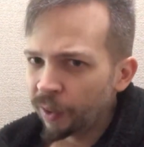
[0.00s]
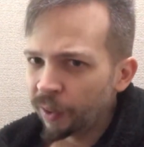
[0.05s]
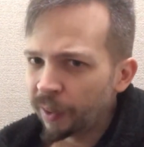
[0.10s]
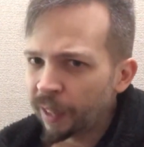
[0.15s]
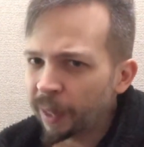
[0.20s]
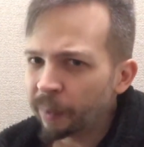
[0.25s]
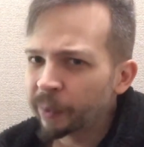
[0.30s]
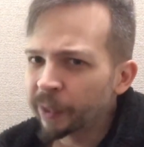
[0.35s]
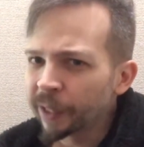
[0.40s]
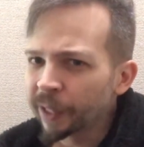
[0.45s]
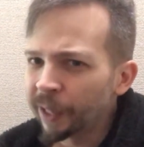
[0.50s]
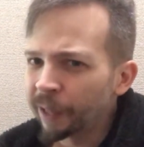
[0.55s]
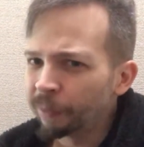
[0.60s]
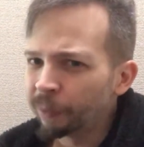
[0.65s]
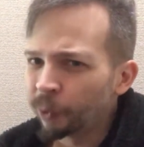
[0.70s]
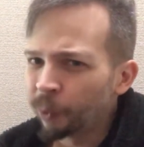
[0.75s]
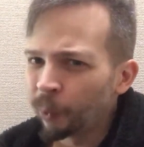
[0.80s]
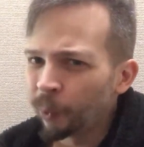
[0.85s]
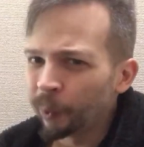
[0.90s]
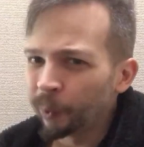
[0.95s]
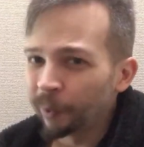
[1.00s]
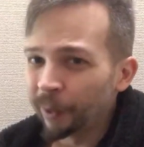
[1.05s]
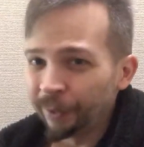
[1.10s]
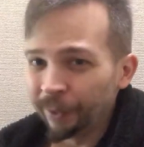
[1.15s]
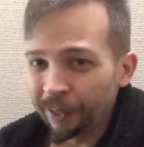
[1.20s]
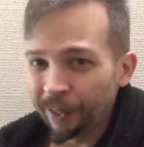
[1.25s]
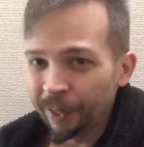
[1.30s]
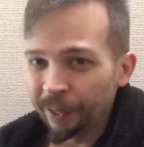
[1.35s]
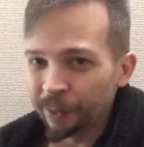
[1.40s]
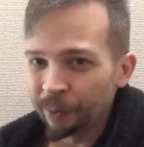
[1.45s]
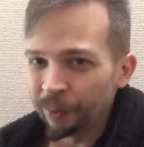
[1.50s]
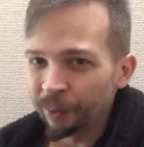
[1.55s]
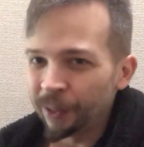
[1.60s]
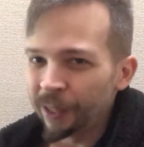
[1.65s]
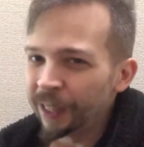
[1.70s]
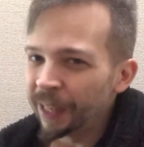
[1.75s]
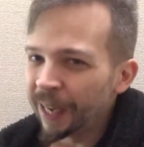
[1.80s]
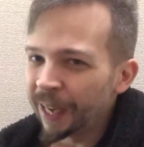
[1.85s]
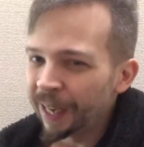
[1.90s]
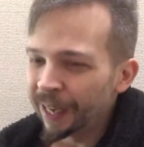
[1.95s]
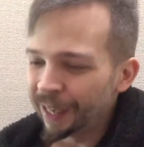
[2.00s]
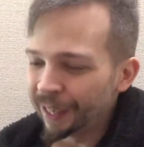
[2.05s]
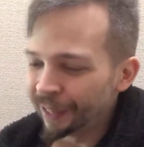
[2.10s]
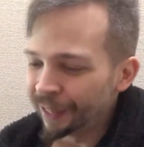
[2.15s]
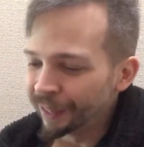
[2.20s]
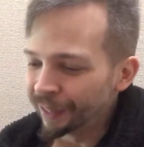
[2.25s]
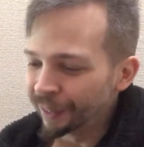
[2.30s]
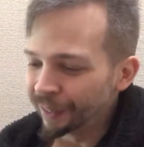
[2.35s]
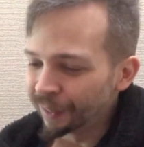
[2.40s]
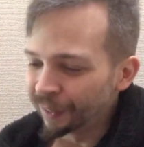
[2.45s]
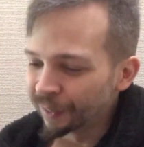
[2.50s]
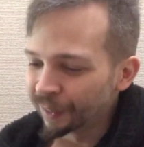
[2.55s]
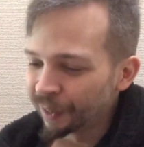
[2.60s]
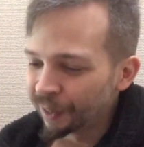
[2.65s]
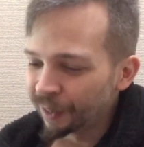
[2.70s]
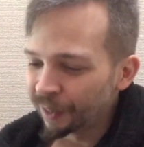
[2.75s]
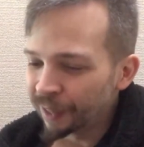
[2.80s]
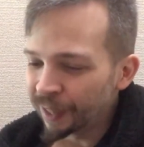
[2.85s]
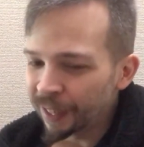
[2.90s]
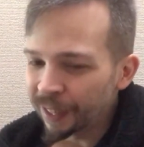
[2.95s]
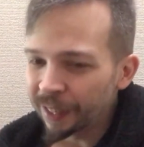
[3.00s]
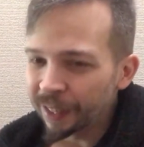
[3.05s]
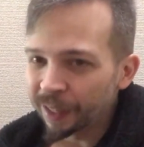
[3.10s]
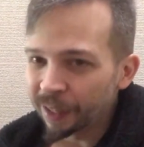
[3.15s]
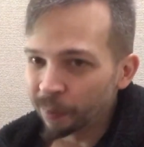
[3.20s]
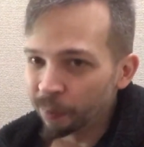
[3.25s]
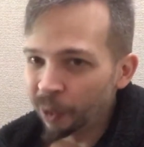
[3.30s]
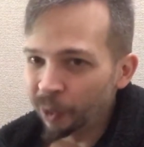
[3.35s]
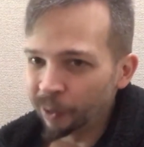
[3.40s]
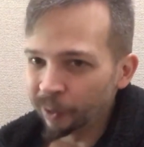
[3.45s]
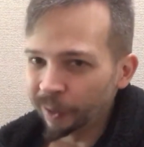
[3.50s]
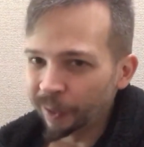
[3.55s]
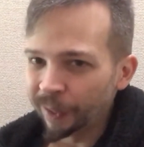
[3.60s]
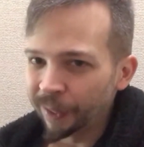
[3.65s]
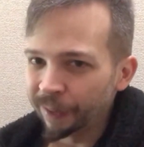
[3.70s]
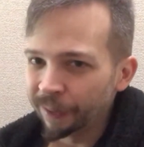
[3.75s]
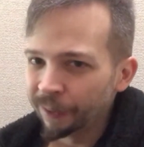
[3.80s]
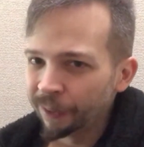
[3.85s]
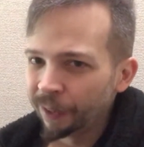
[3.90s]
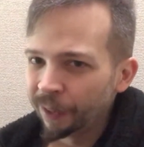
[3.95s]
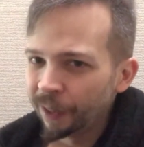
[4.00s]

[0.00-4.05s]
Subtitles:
that was kind of toured around the country as the Cabal Cut.